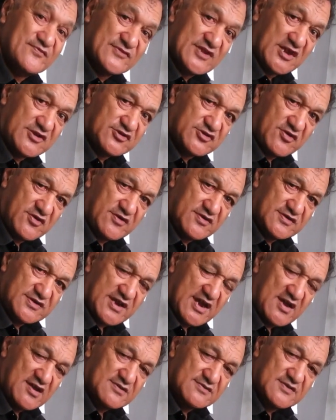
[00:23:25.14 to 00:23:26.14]
They turned
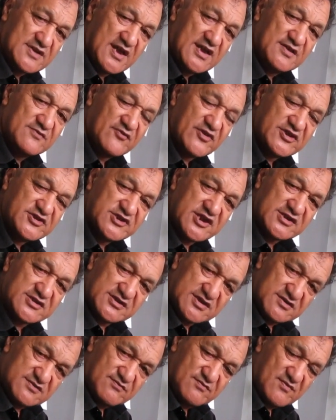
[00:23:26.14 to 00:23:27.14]
down and
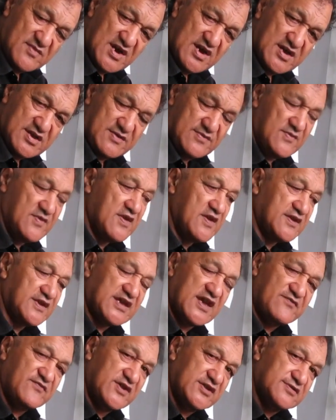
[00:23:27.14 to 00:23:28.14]
rejected my
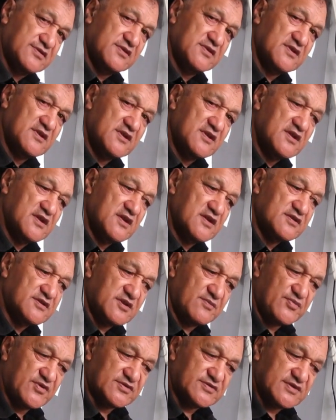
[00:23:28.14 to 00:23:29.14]
caveat
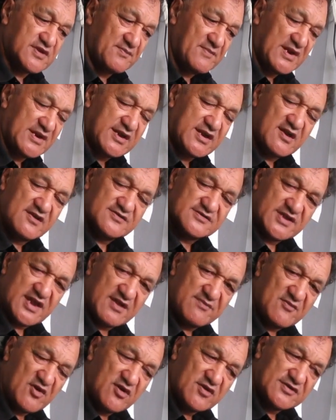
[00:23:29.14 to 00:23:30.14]
to put the Manukau's
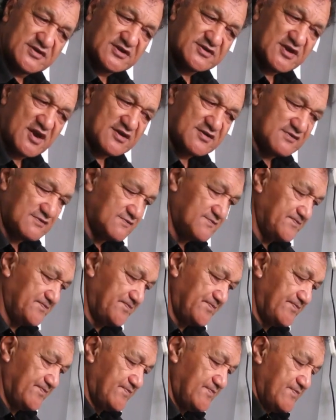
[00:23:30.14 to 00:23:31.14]
name on the title,
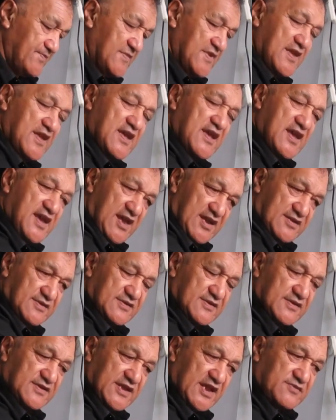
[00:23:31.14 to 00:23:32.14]

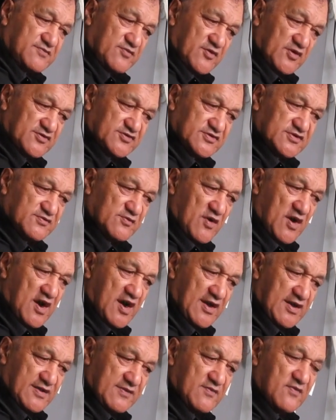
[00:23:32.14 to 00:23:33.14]
and that was
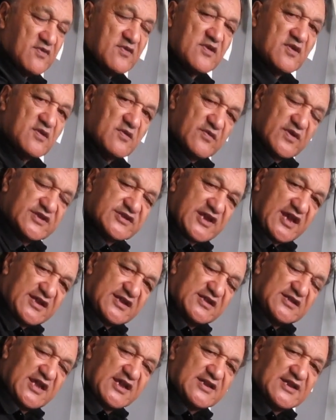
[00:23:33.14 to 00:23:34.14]
why we're
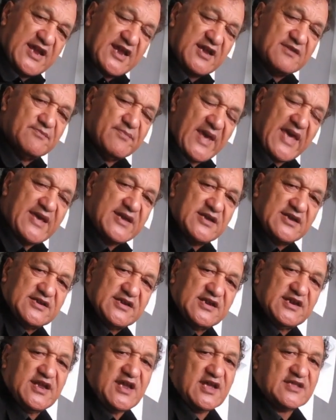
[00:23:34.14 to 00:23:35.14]
taking that land back
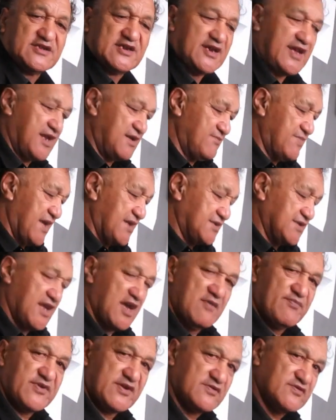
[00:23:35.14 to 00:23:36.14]
and any other land back
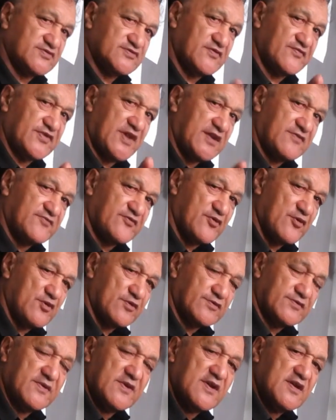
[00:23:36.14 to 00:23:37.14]
now, because of that
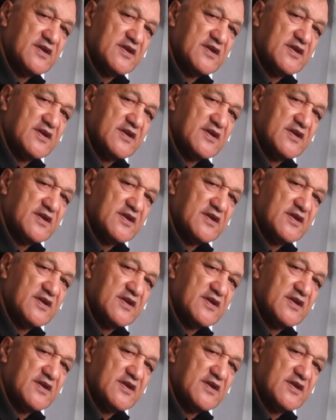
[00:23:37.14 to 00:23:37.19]
fraud.